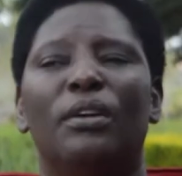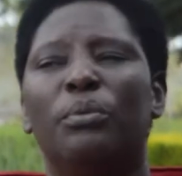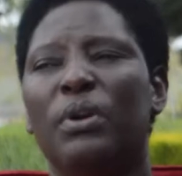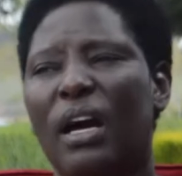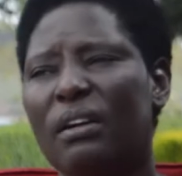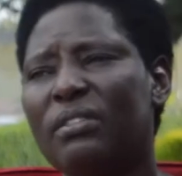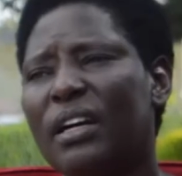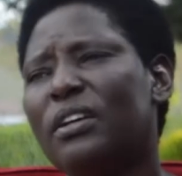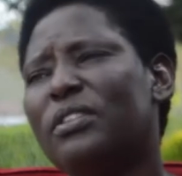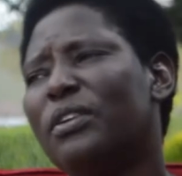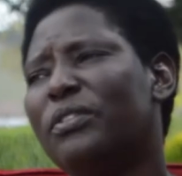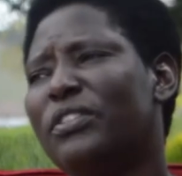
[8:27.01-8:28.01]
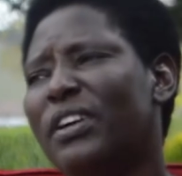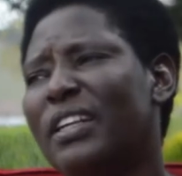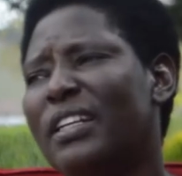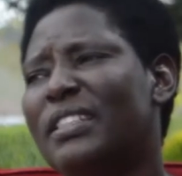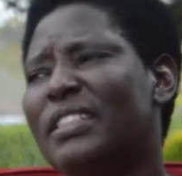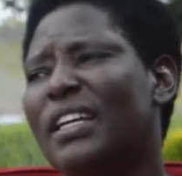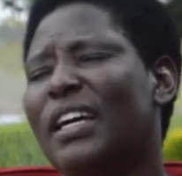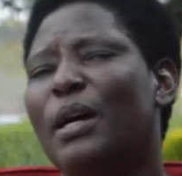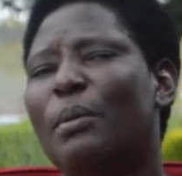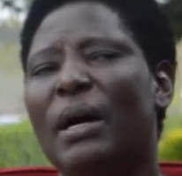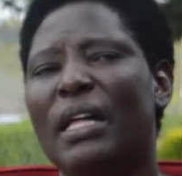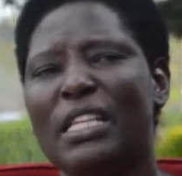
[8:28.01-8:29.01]
We have a lot of knowledge,
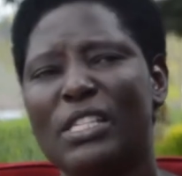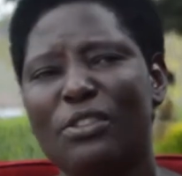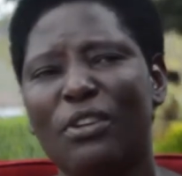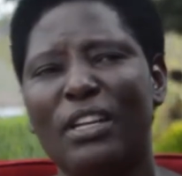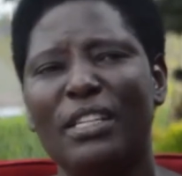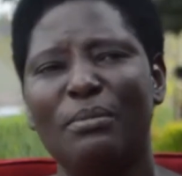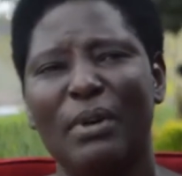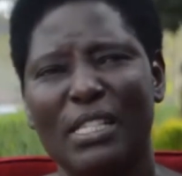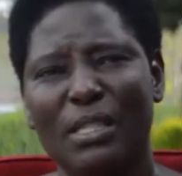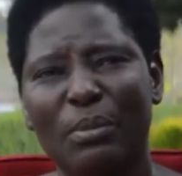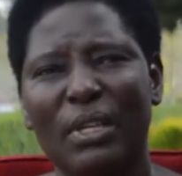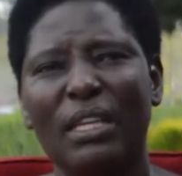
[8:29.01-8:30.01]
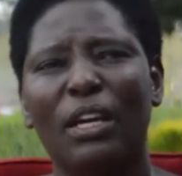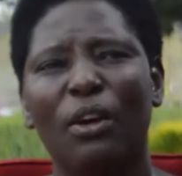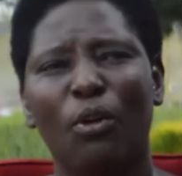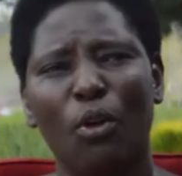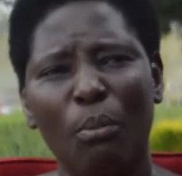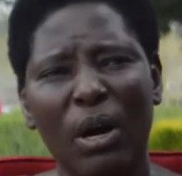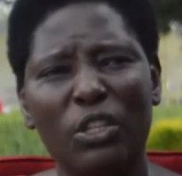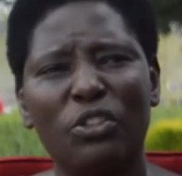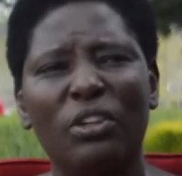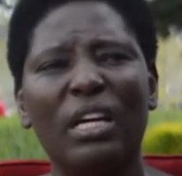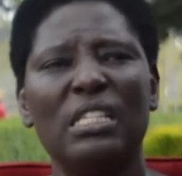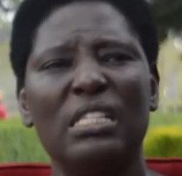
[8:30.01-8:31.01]
but this knowledge must be
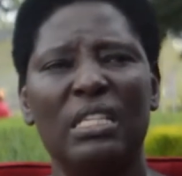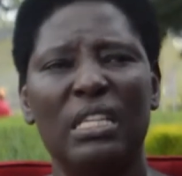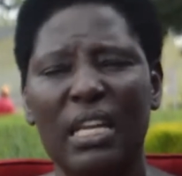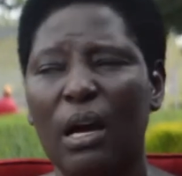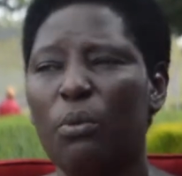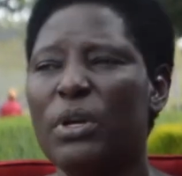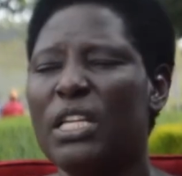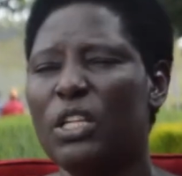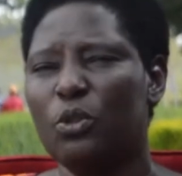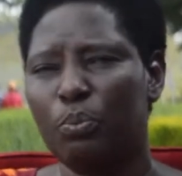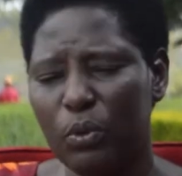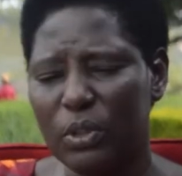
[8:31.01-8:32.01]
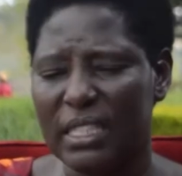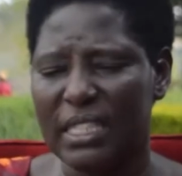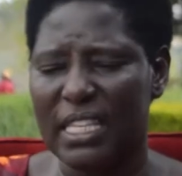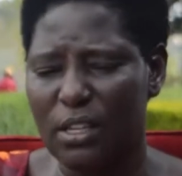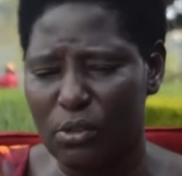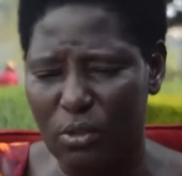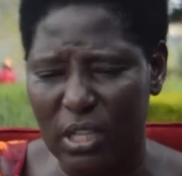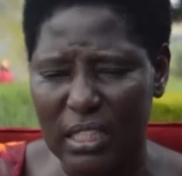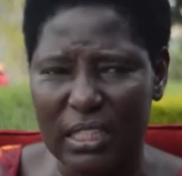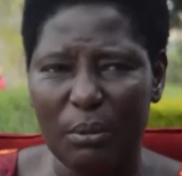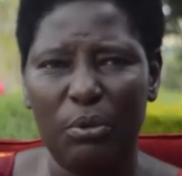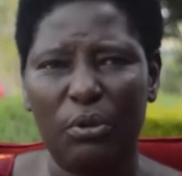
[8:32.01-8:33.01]
commercialized now. We need to put things on the
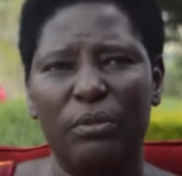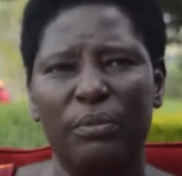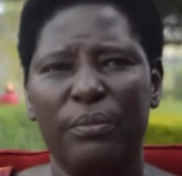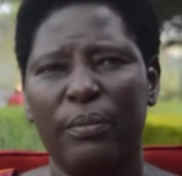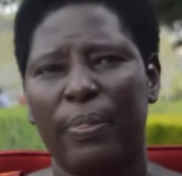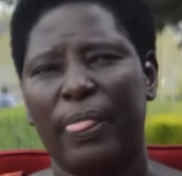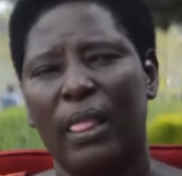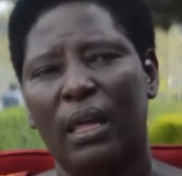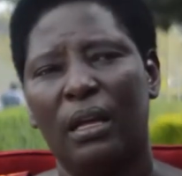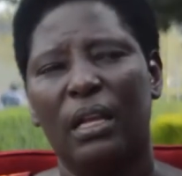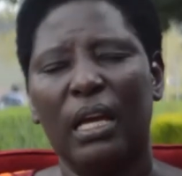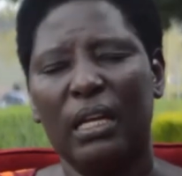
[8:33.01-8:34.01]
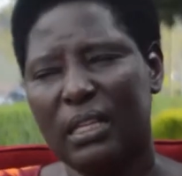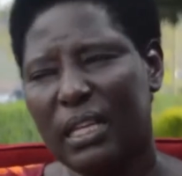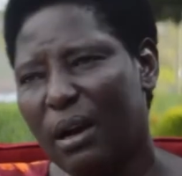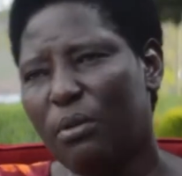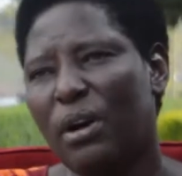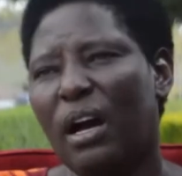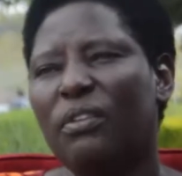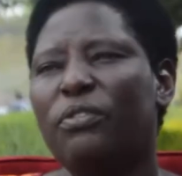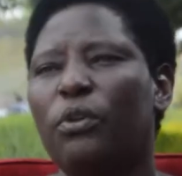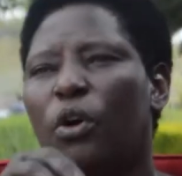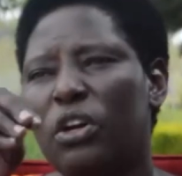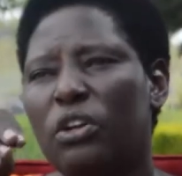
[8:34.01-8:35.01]
table. Like now we have
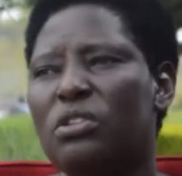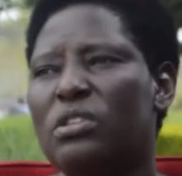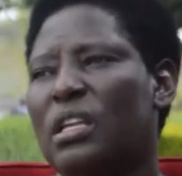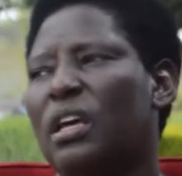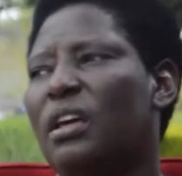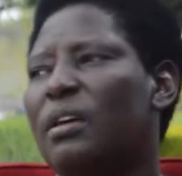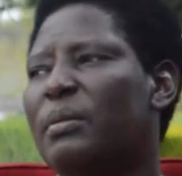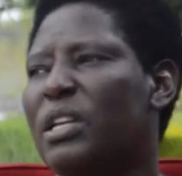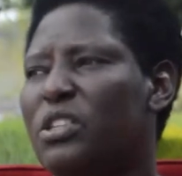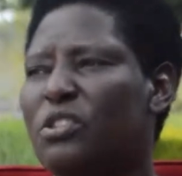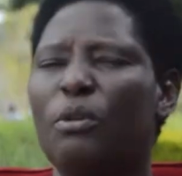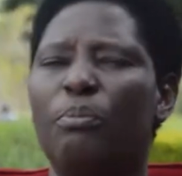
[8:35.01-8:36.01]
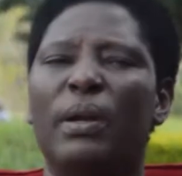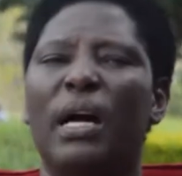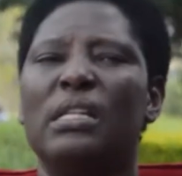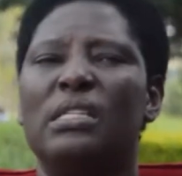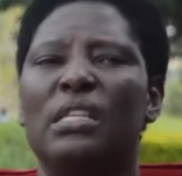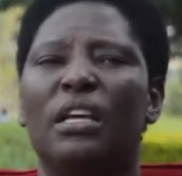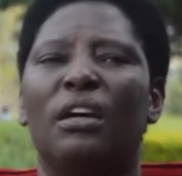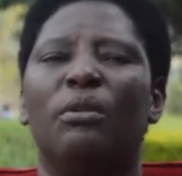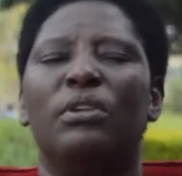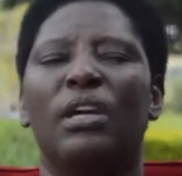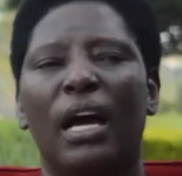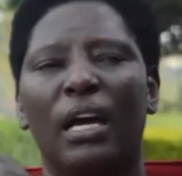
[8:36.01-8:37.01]
oils, medicinal plants.
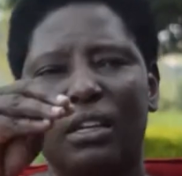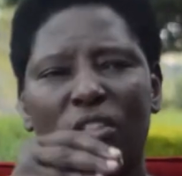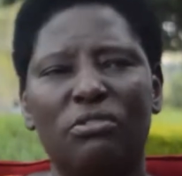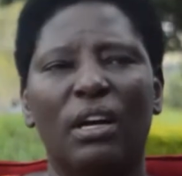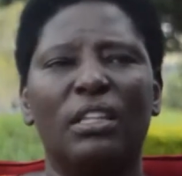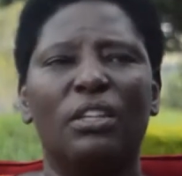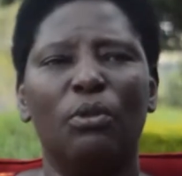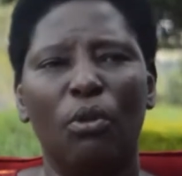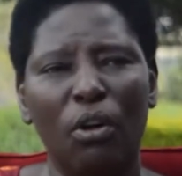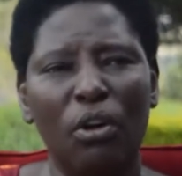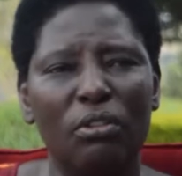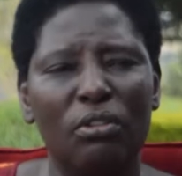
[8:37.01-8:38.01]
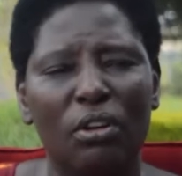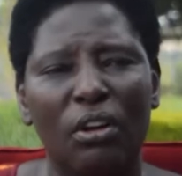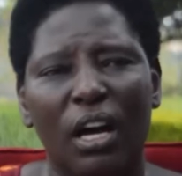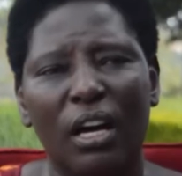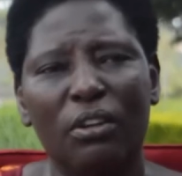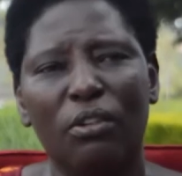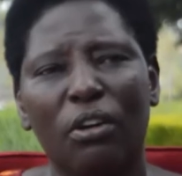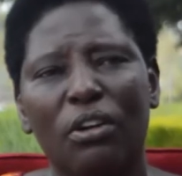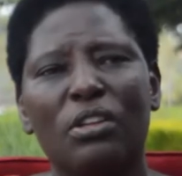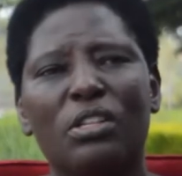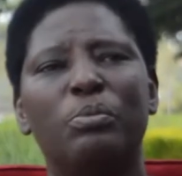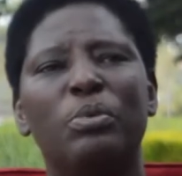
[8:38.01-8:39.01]
We are extracting oil, and
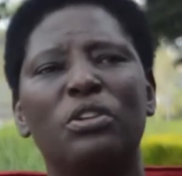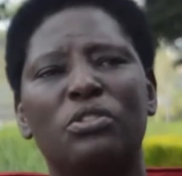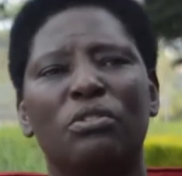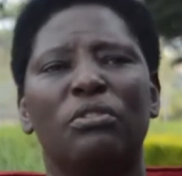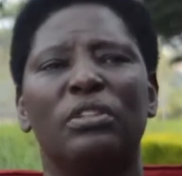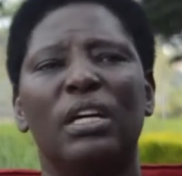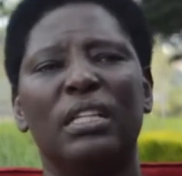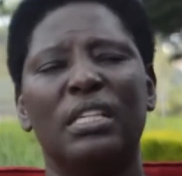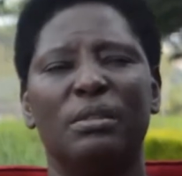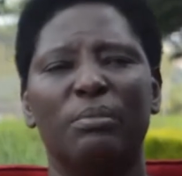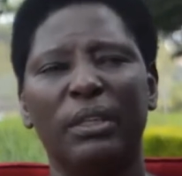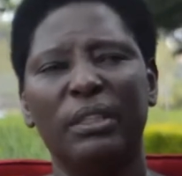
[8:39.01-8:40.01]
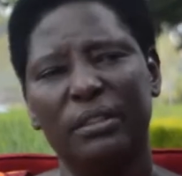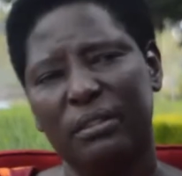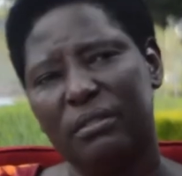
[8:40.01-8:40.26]
oil is being sold. That is money.